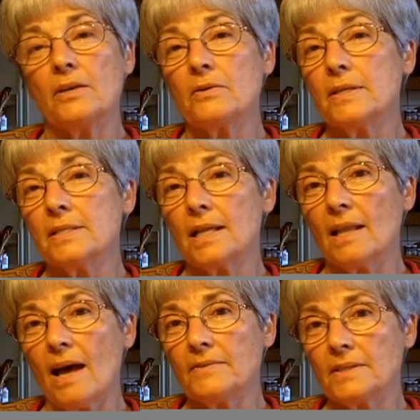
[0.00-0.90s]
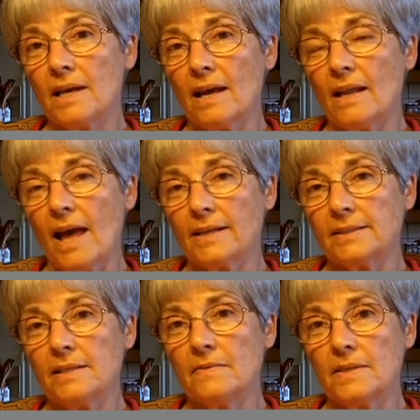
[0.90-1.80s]
enter into lifestyle
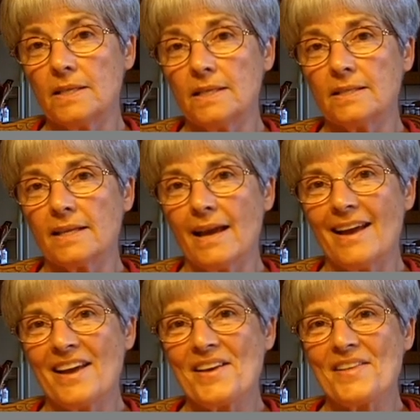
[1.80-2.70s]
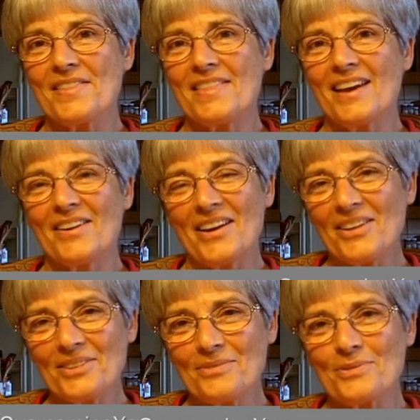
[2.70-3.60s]
activities that are
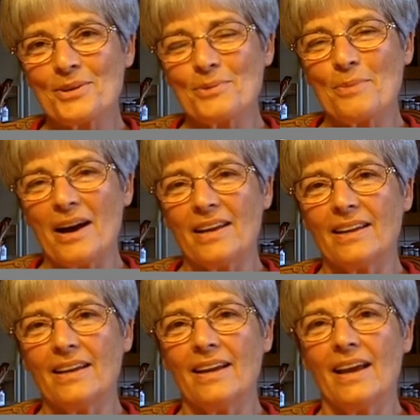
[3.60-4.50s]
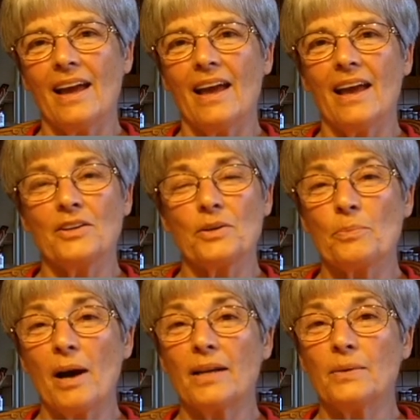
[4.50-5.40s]
healthy for your body, and your
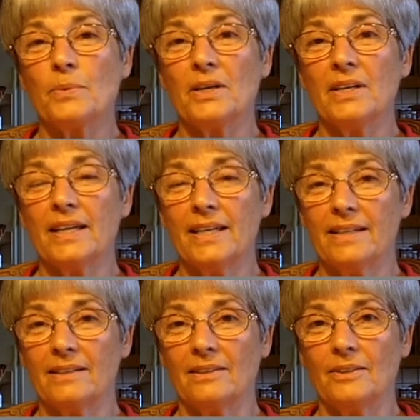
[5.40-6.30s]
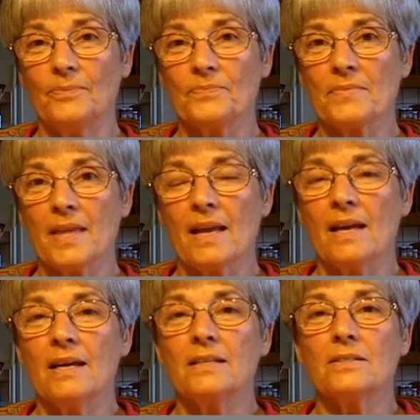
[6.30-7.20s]
body will heal.
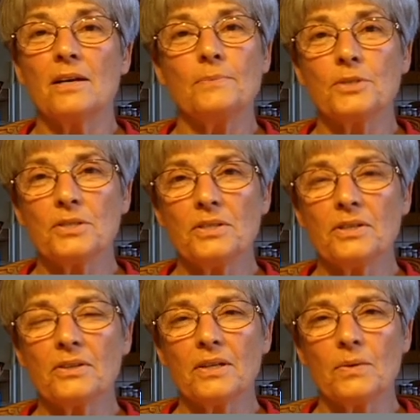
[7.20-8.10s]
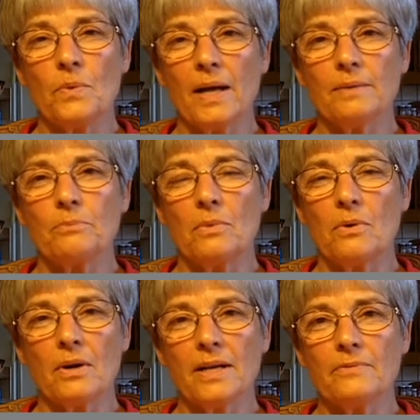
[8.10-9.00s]
So I'm sure you're going to want
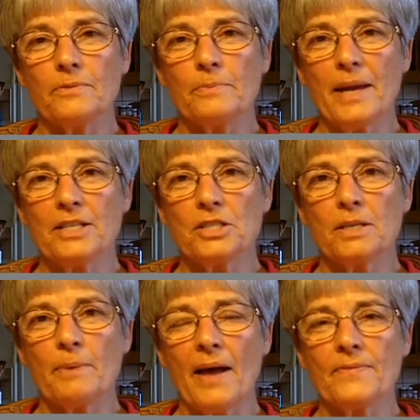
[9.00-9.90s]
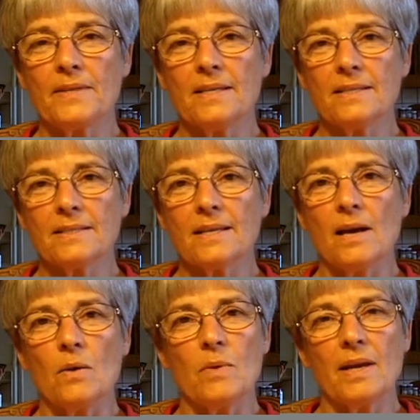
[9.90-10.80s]
more information about this.
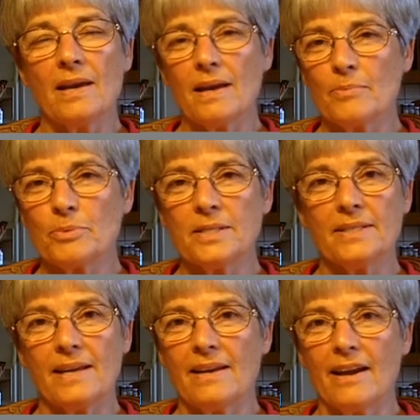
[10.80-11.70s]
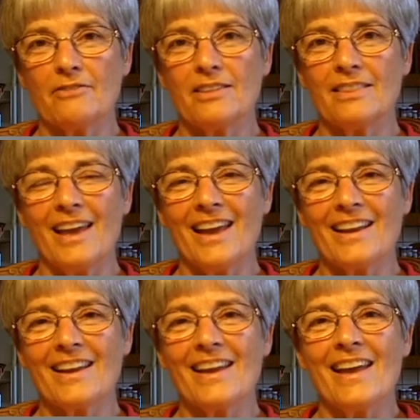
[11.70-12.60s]
We can't present
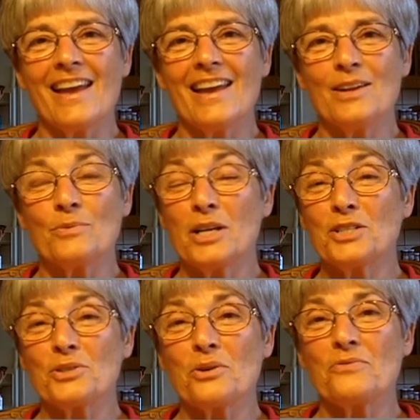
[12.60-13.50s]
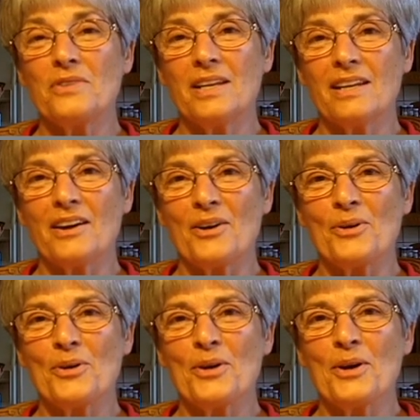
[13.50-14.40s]
everything in one short video,